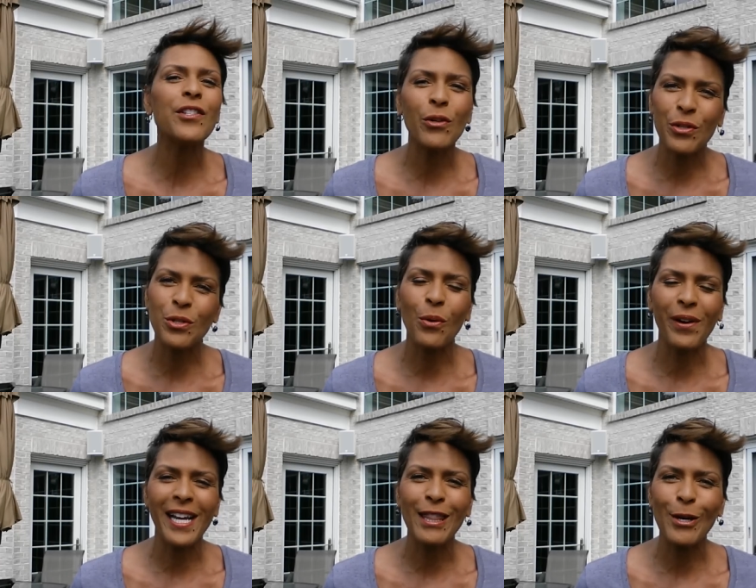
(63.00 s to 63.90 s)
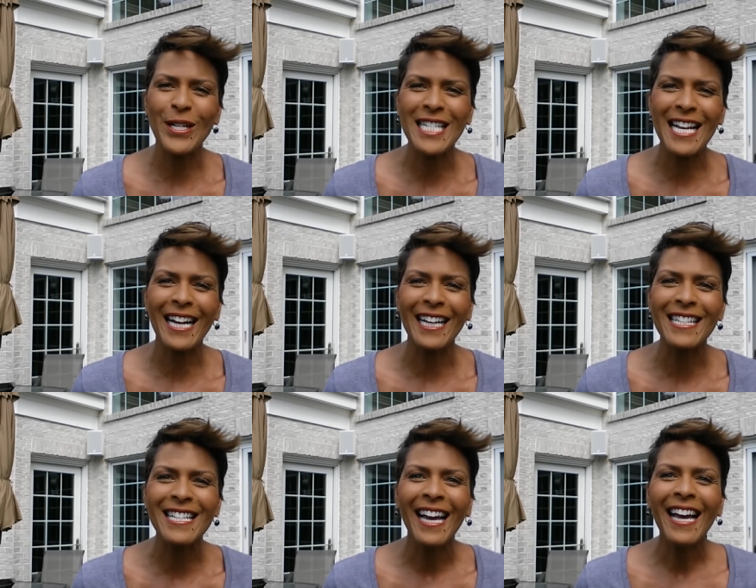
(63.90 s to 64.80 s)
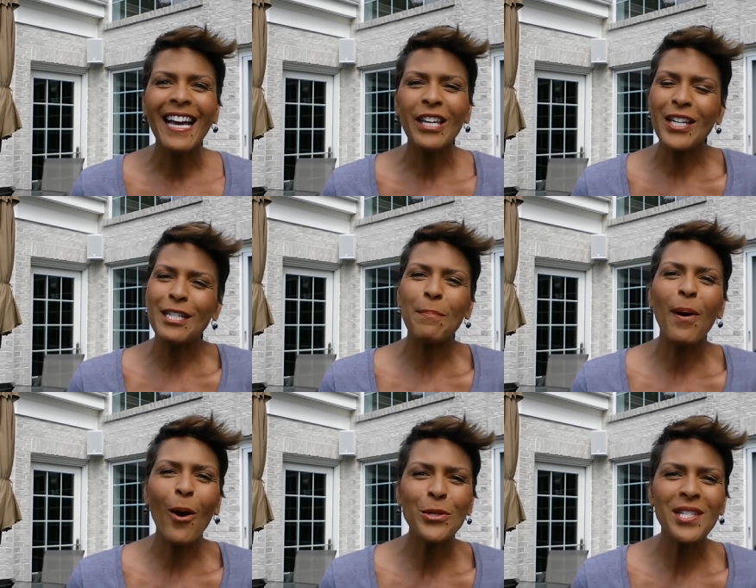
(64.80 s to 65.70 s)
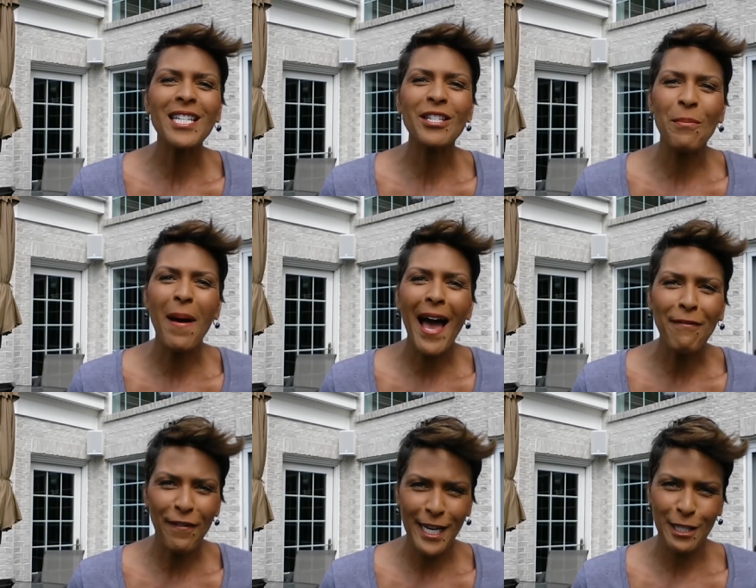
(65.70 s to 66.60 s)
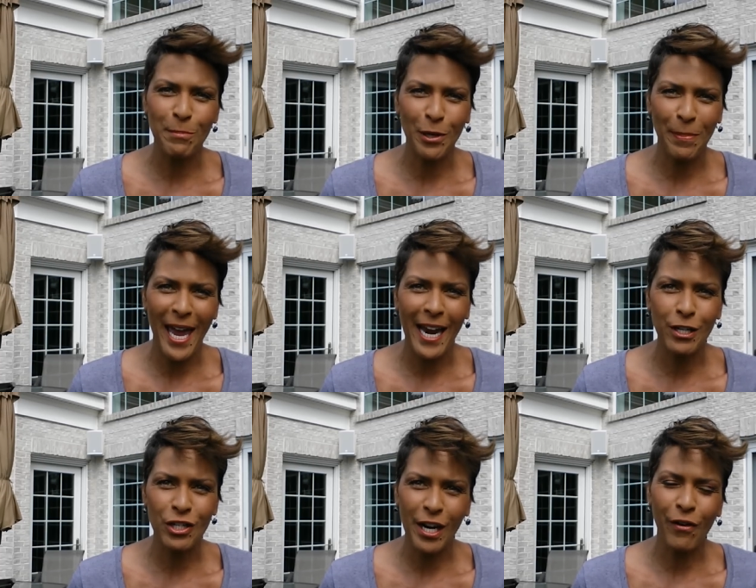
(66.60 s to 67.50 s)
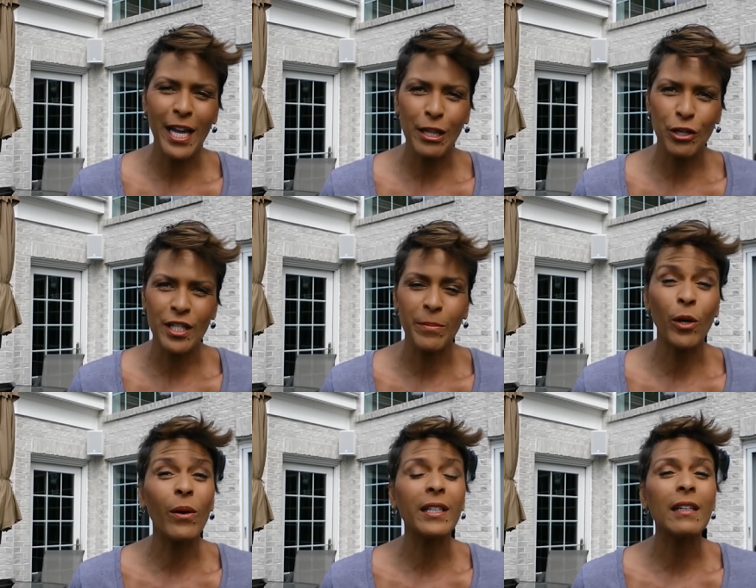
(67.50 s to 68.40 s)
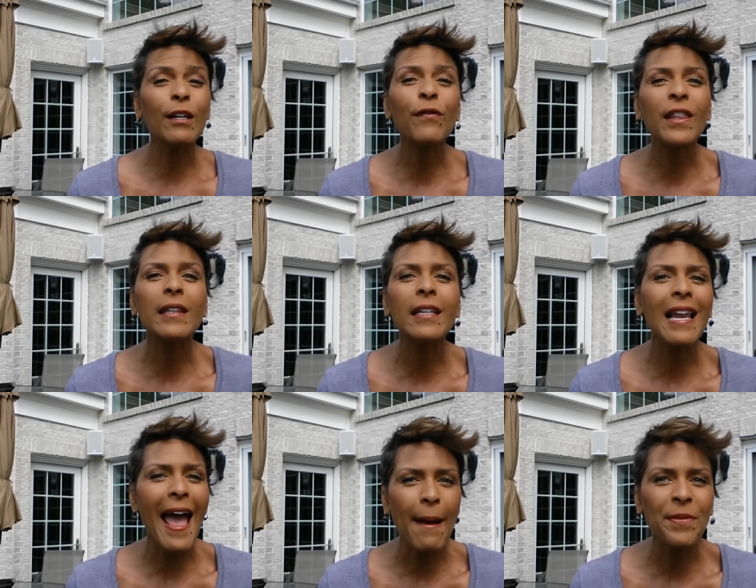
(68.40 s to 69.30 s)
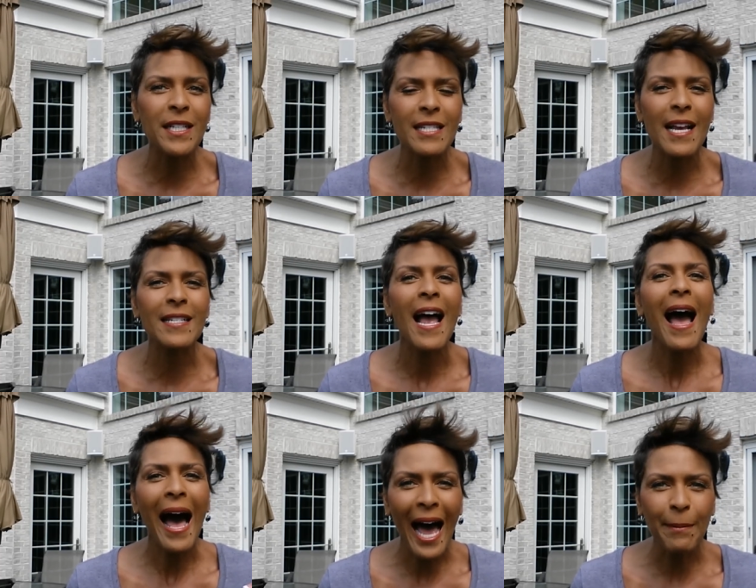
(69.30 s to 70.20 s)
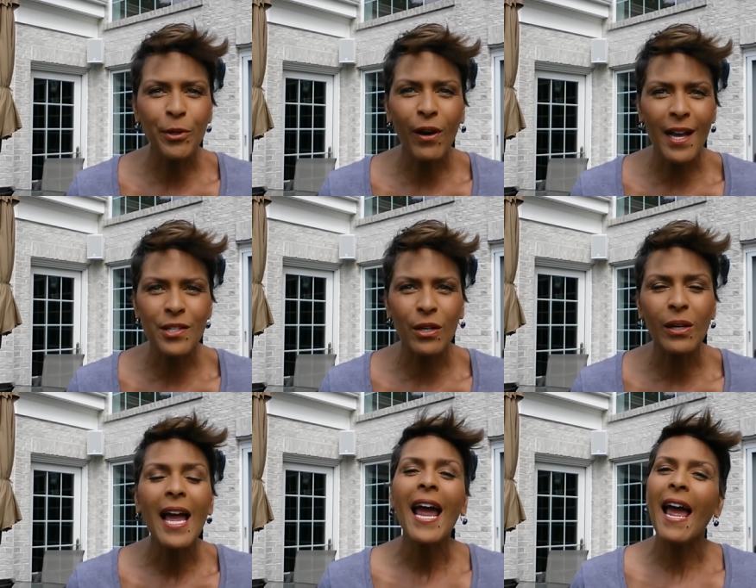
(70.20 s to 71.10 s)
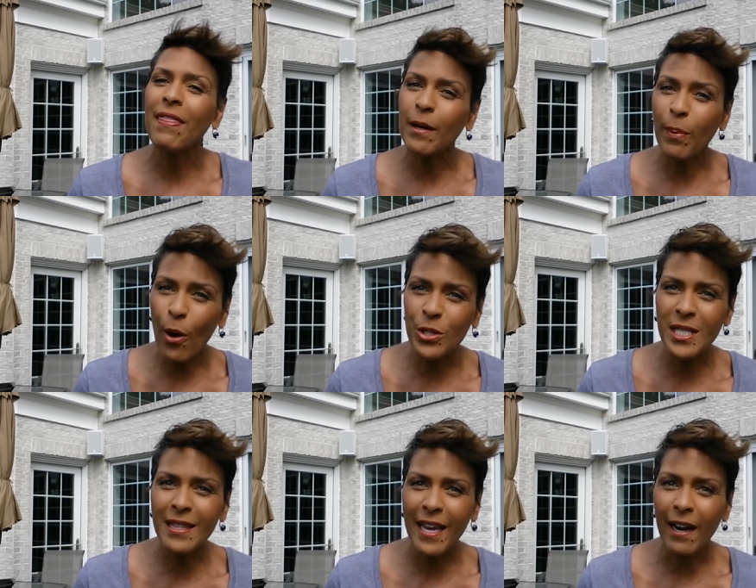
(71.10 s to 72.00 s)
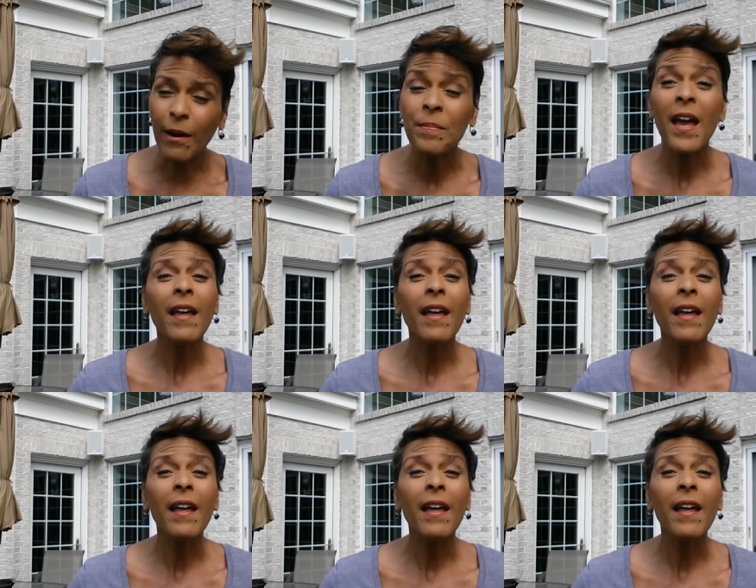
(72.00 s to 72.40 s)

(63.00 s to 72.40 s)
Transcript: us your story in 30 seconds. You need to post it to my Facebook page, Darieth Chisolm. You're going to look for the little app that says Hype Your Hustle and then post it there.